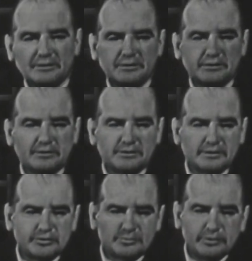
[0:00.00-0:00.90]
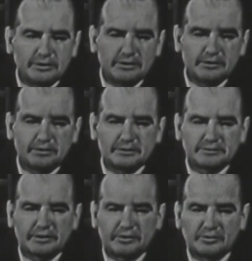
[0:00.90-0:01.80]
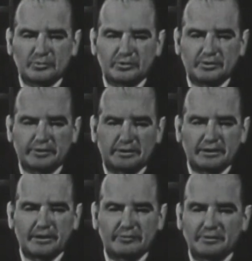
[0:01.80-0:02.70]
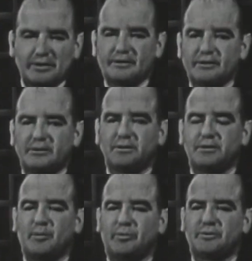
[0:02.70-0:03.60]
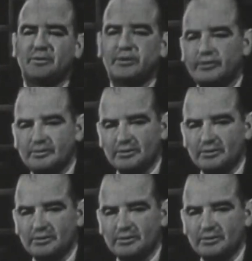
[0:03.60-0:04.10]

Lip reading: lynch be starting tomorrow that I haven't had an opportunity to...